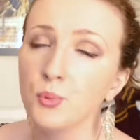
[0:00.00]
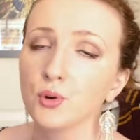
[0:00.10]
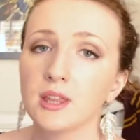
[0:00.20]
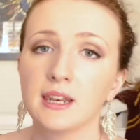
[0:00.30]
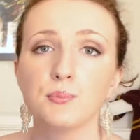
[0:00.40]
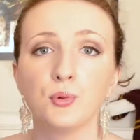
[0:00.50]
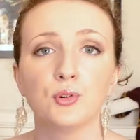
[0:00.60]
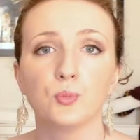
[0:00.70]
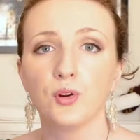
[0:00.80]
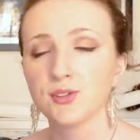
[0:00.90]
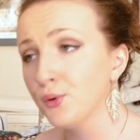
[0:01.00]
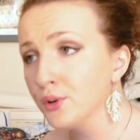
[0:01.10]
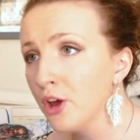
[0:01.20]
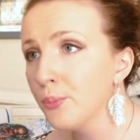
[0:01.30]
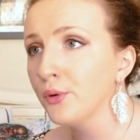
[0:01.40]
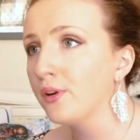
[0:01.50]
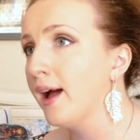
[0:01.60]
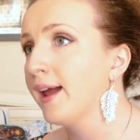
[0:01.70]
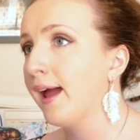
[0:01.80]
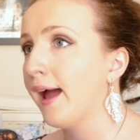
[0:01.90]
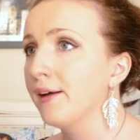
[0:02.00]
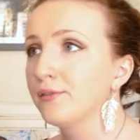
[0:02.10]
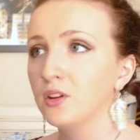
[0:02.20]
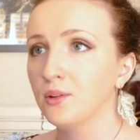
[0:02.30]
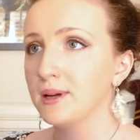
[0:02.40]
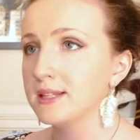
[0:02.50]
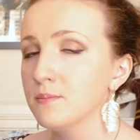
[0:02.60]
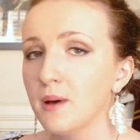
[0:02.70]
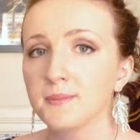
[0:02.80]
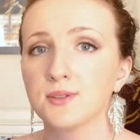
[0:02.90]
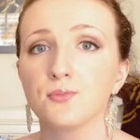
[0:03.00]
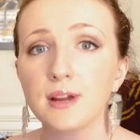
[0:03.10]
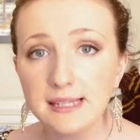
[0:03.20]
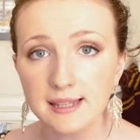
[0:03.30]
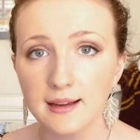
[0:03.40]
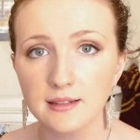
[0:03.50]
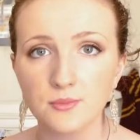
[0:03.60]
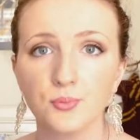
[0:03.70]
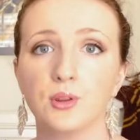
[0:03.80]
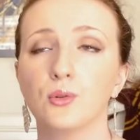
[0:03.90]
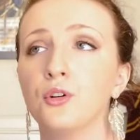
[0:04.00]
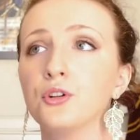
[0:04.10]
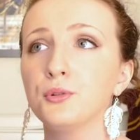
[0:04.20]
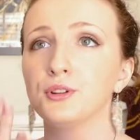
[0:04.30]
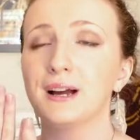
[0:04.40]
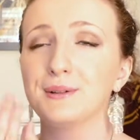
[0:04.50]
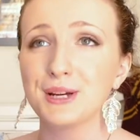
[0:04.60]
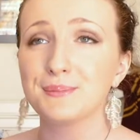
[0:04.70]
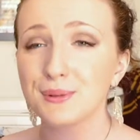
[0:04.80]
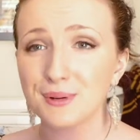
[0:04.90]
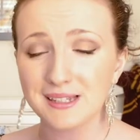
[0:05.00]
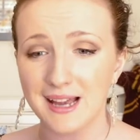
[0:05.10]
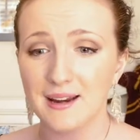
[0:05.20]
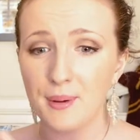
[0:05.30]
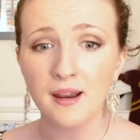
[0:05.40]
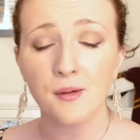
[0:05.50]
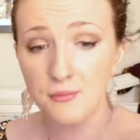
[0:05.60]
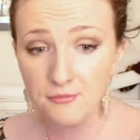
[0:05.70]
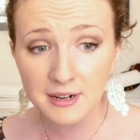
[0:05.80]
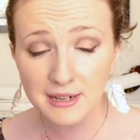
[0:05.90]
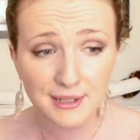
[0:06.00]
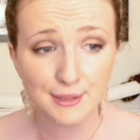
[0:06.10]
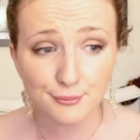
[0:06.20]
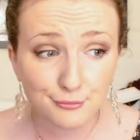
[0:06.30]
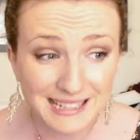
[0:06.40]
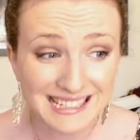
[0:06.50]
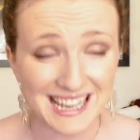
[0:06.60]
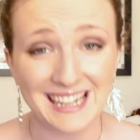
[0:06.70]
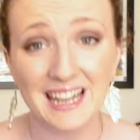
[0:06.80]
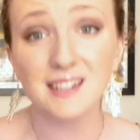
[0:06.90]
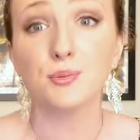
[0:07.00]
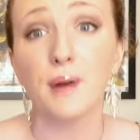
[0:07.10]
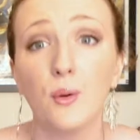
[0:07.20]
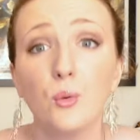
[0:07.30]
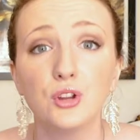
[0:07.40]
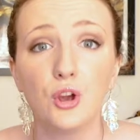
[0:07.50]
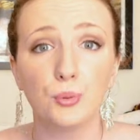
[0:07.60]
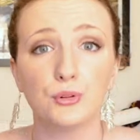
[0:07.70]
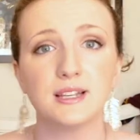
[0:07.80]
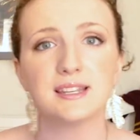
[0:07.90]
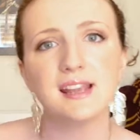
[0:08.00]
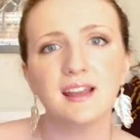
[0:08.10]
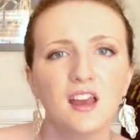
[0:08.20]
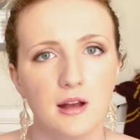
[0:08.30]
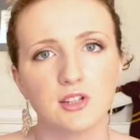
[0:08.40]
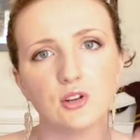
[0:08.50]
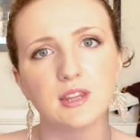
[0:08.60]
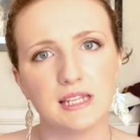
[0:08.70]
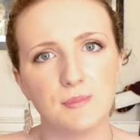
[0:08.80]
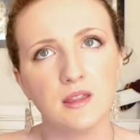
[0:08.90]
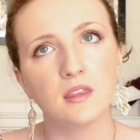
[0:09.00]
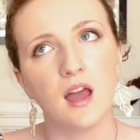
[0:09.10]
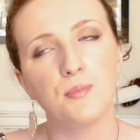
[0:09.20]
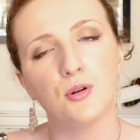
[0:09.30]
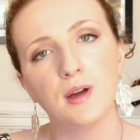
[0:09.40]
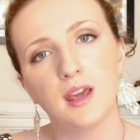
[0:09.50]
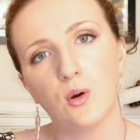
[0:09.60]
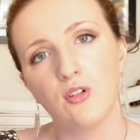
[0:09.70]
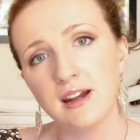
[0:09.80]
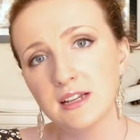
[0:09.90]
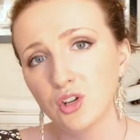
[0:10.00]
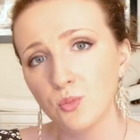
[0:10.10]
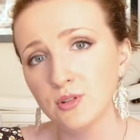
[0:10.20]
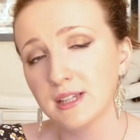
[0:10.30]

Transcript: book that I bought was an audiobook. I have in the recent months re-signed up with Audible, which I'm super excited about. I've been really getting into my audiobook listening. So this month I put my credit towards